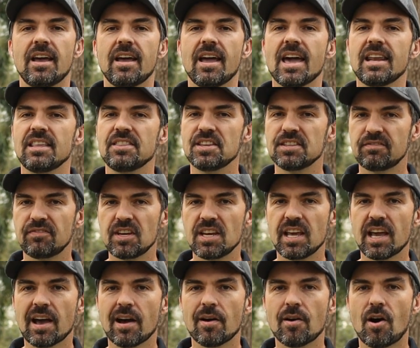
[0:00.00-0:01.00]
And in this
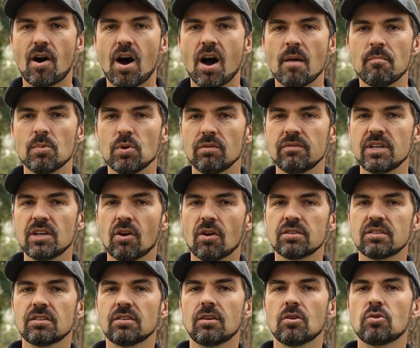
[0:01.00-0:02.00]
video I'm moving
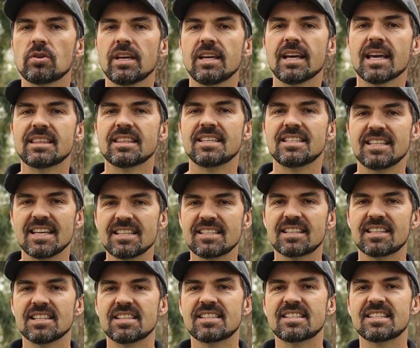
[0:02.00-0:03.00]
on to looking at the
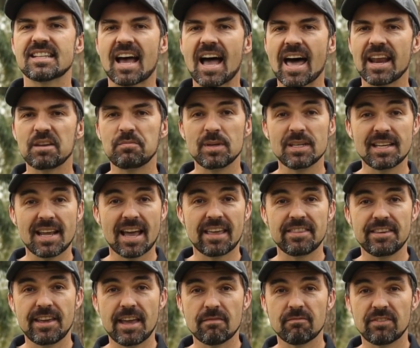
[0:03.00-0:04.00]
disc that started me down
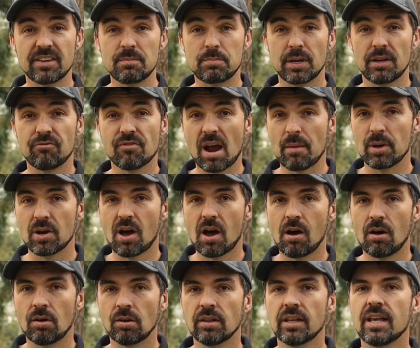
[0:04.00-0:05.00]
the MVP rabbit
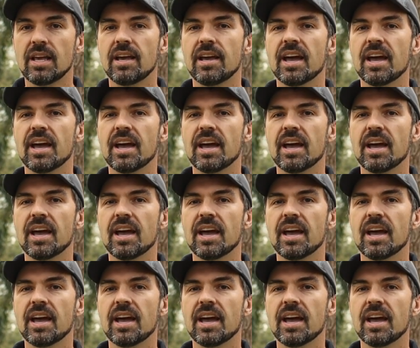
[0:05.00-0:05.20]
hole